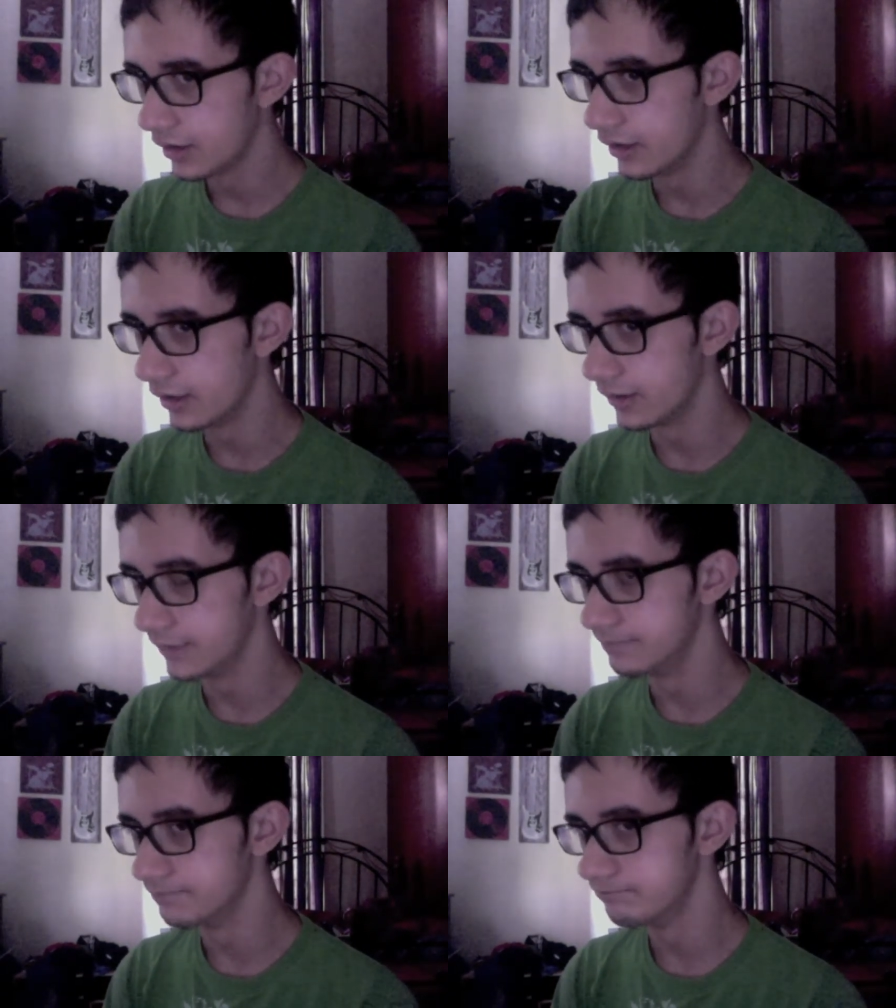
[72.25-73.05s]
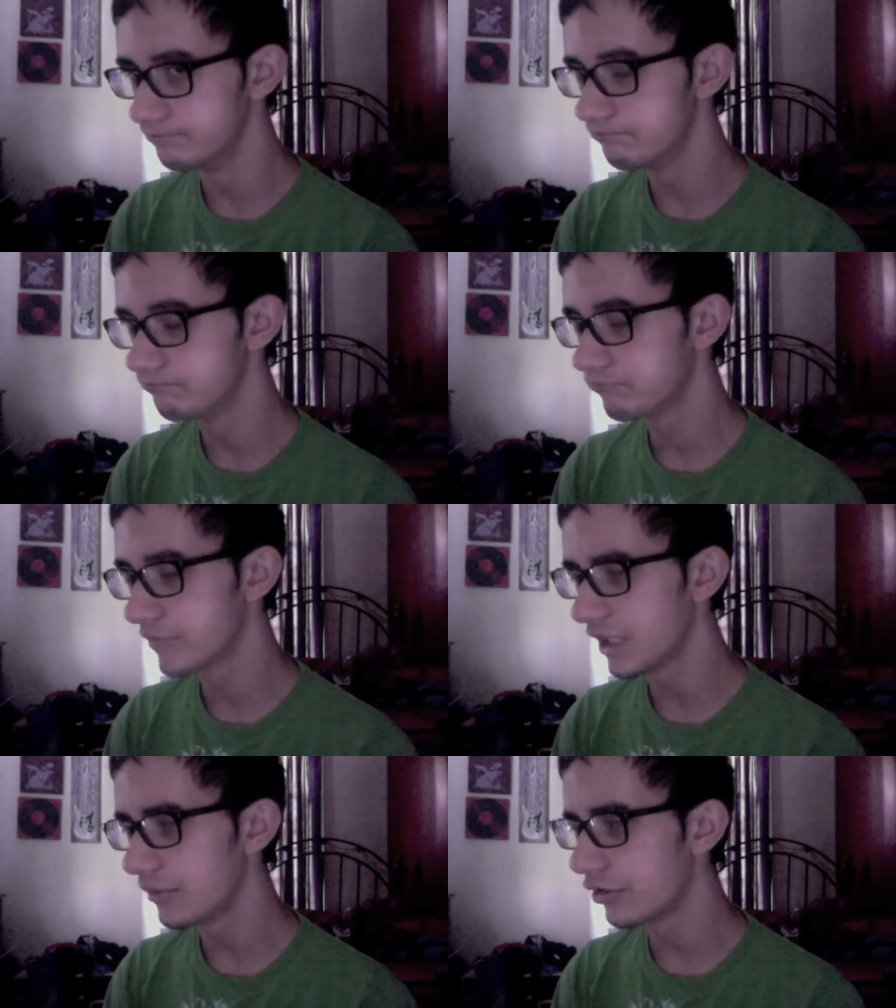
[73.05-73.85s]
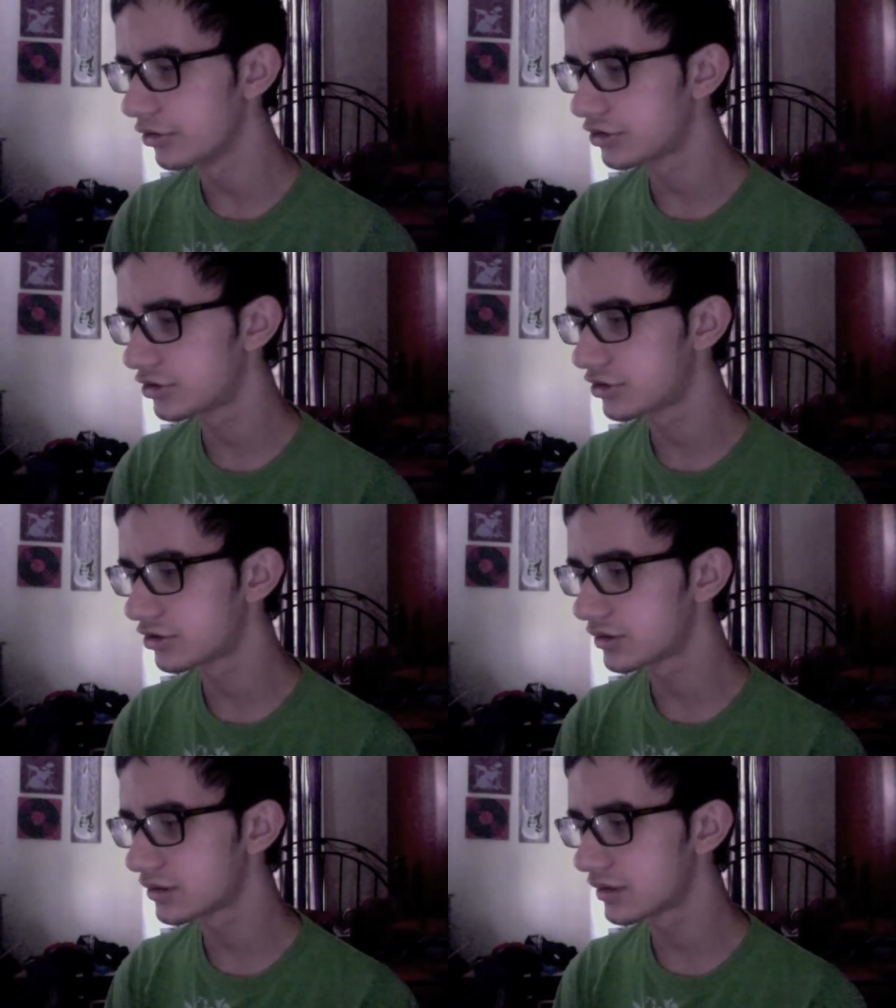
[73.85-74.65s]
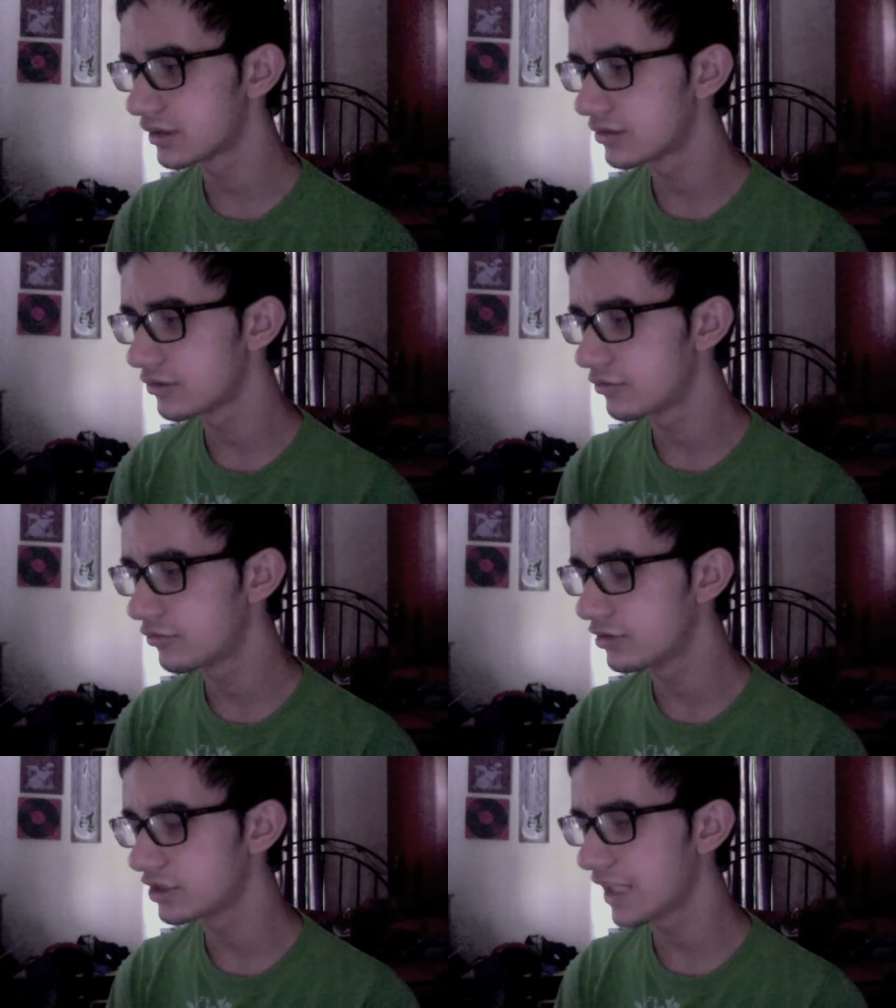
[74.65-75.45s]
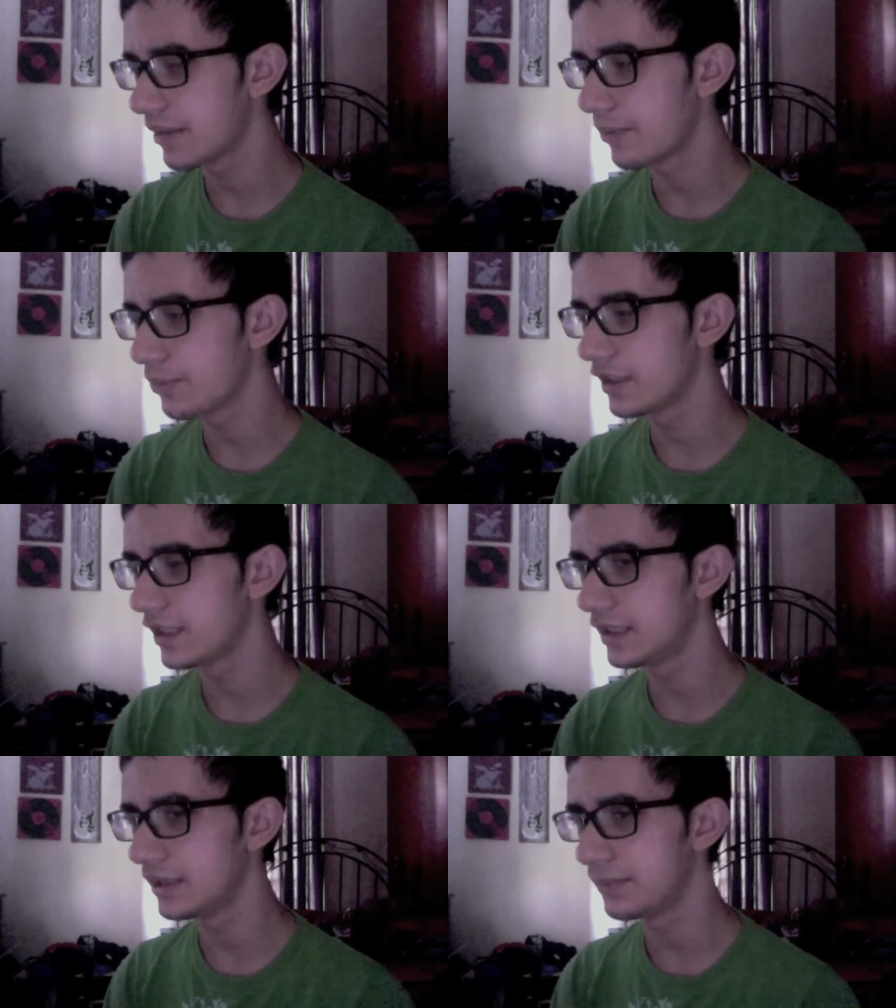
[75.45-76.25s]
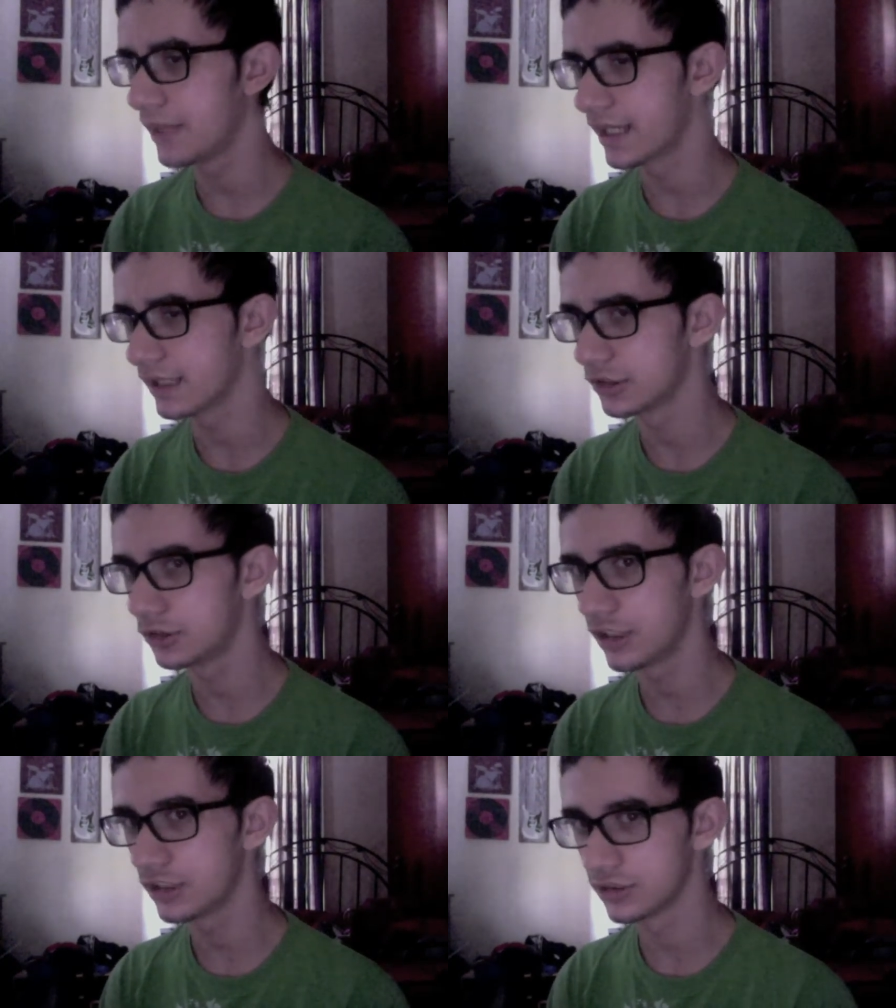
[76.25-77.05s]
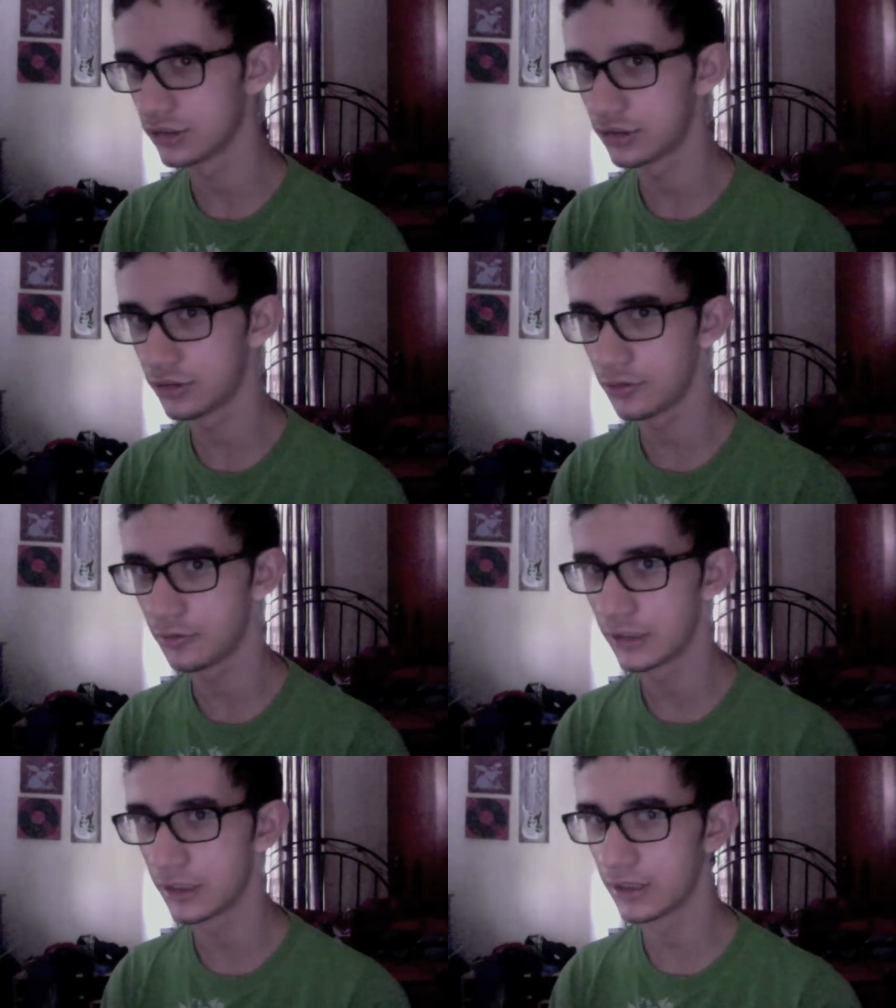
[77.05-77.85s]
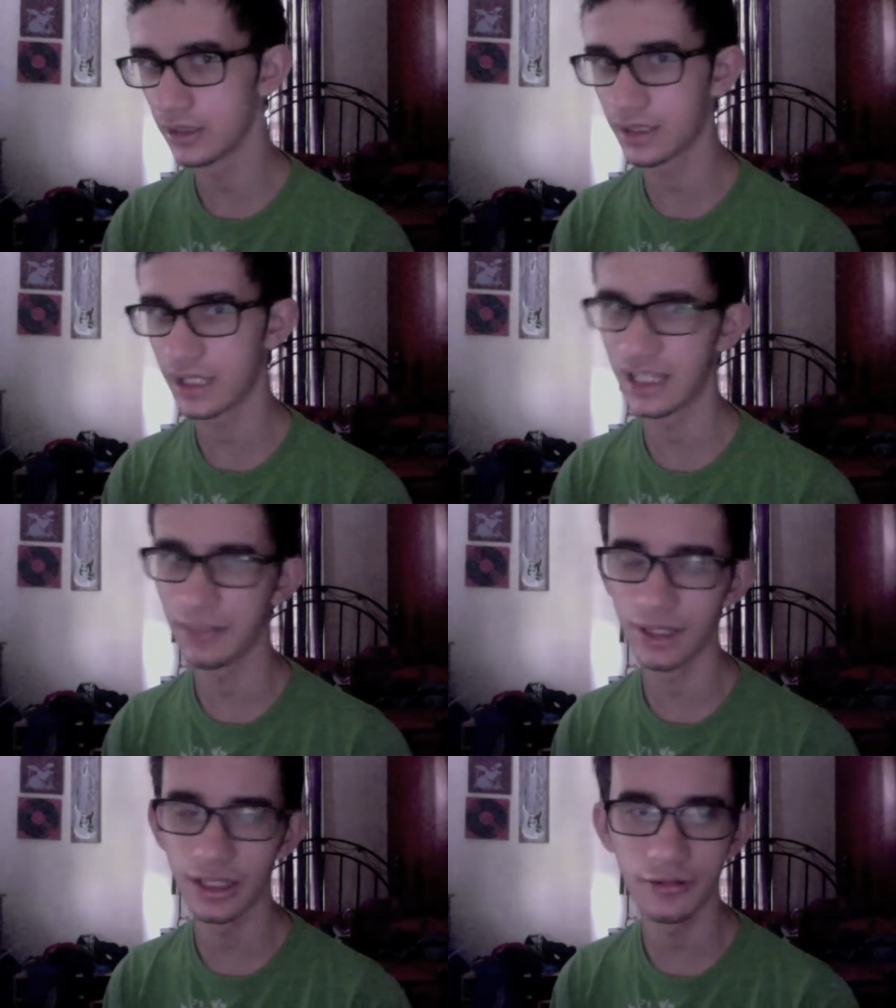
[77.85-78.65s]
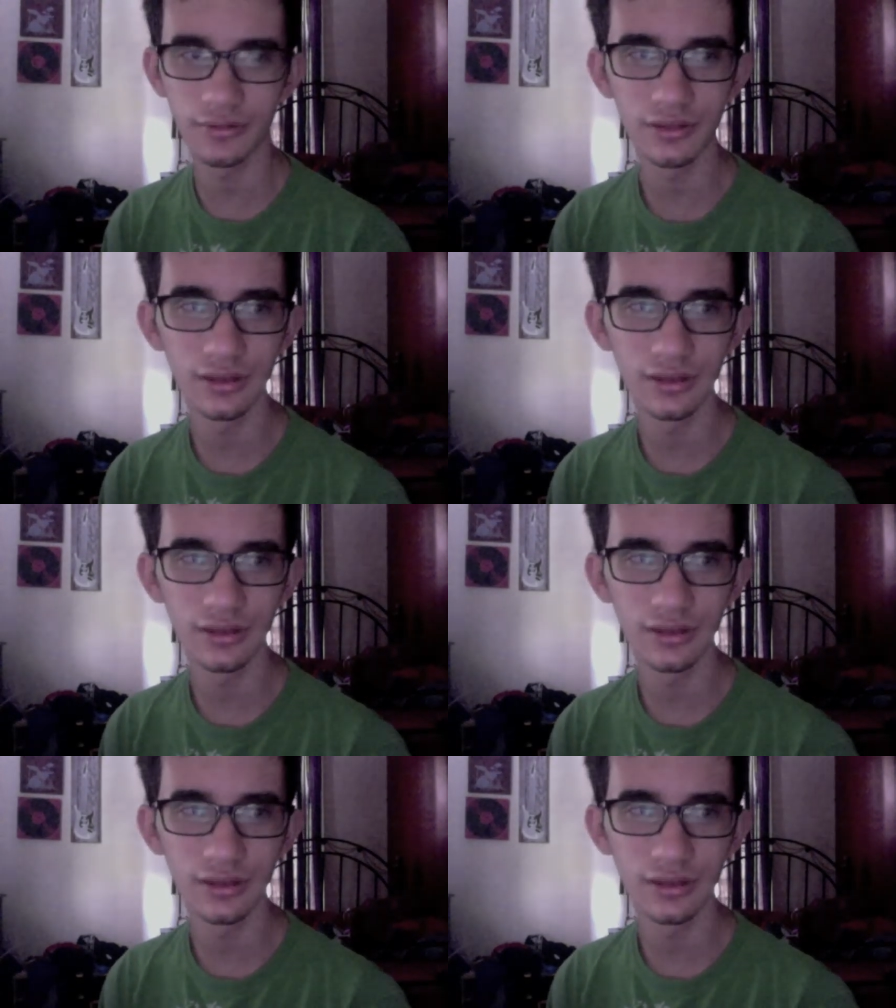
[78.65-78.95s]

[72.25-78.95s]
um, Kingdom Hearts was a game I played back in 2002 when it came out.